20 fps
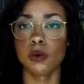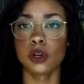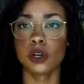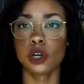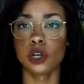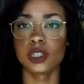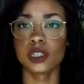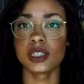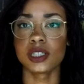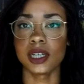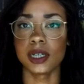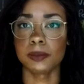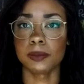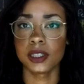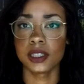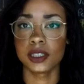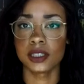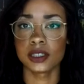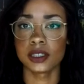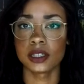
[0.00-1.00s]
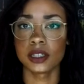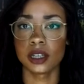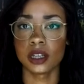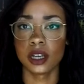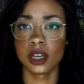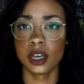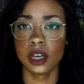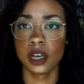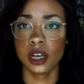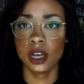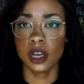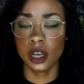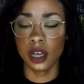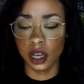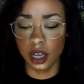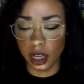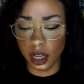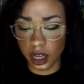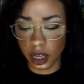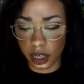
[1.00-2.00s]
concepts
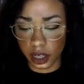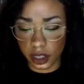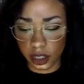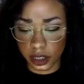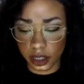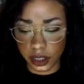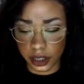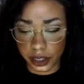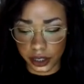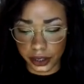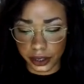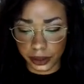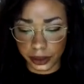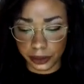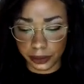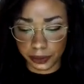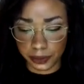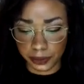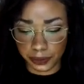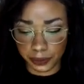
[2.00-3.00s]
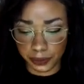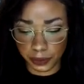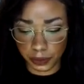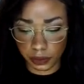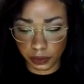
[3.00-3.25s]
um,